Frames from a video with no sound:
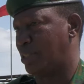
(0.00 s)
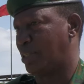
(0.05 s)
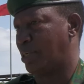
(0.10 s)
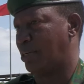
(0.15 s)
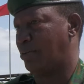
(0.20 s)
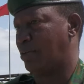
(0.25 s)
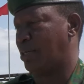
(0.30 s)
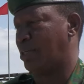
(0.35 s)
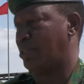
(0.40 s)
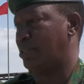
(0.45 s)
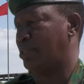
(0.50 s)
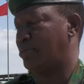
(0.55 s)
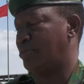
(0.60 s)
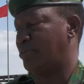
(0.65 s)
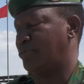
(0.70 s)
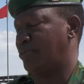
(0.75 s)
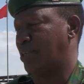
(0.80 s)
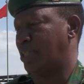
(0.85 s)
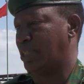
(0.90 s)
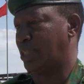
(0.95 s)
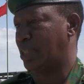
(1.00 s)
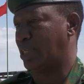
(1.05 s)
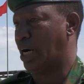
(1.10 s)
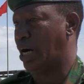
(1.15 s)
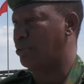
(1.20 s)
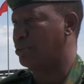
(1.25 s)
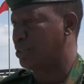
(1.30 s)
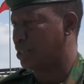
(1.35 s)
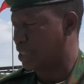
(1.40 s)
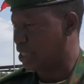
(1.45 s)
our uh, different
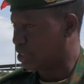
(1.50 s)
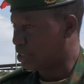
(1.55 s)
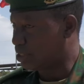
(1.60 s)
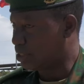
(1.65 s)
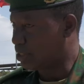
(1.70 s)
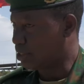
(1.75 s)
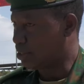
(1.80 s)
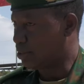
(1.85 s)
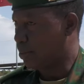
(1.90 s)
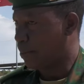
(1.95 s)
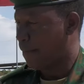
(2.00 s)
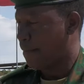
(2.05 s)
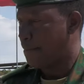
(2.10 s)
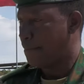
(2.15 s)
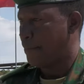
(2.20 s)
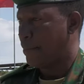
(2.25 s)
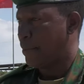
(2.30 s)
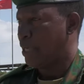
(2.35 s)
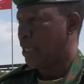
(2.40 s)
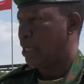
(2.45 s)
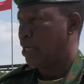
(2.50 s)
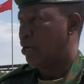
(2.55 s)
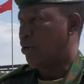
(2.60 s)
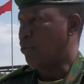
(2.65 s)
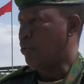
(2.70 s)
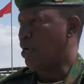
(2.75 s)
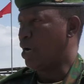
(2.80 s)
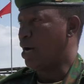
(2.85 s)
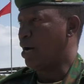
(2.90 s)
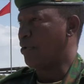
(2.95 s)
countries.
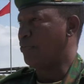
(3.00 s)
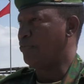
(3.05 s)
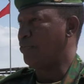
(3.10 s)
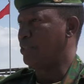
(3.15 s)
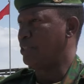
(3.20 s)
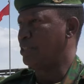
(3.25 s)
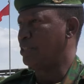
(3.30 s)
We have